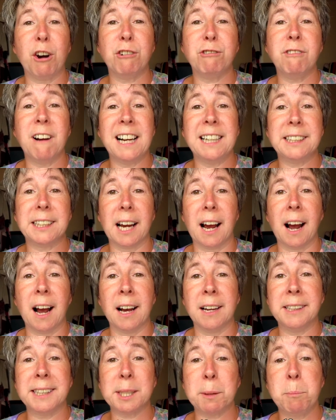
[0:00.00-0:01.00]
are red
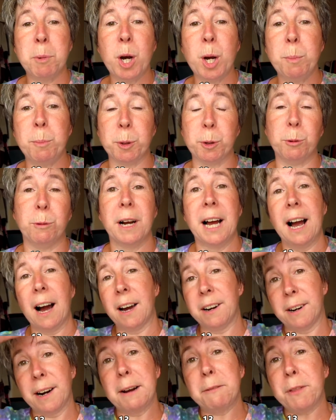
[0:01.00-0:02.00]
and purple,
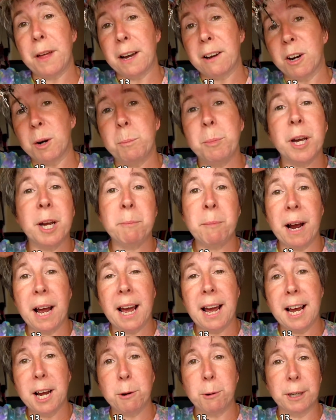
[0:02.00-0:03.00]
and I'll have that kind of put in my
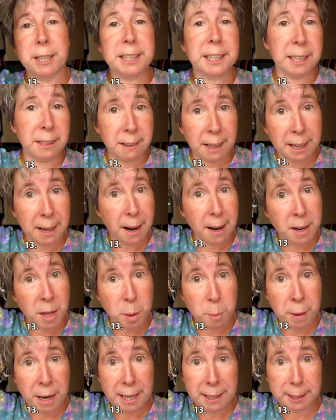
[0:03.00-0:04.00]
hair quite soon, and
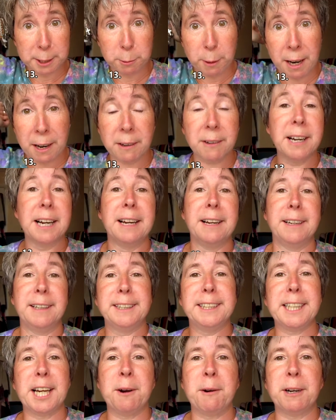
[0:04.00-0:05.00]
at the back as well,
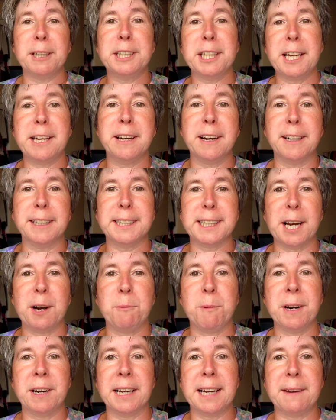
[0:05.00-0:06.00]
so I'll show you guys
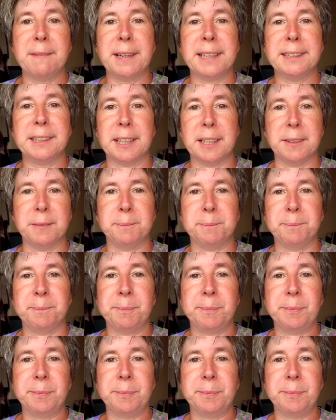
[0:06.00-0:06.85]
that when I get that done.